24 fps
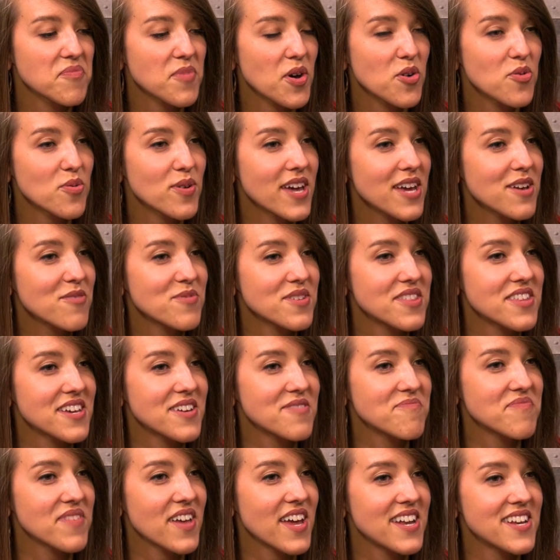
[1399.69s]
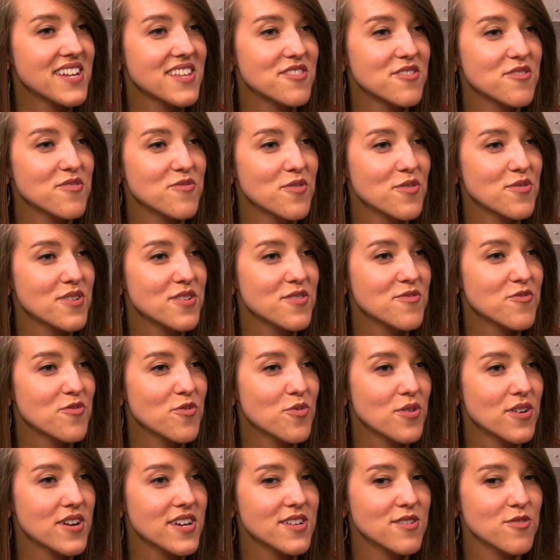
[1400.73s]
okay with it and either voted
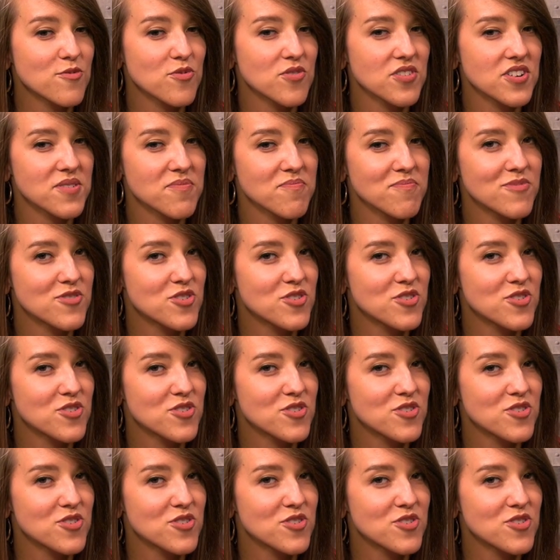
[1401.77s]
for it or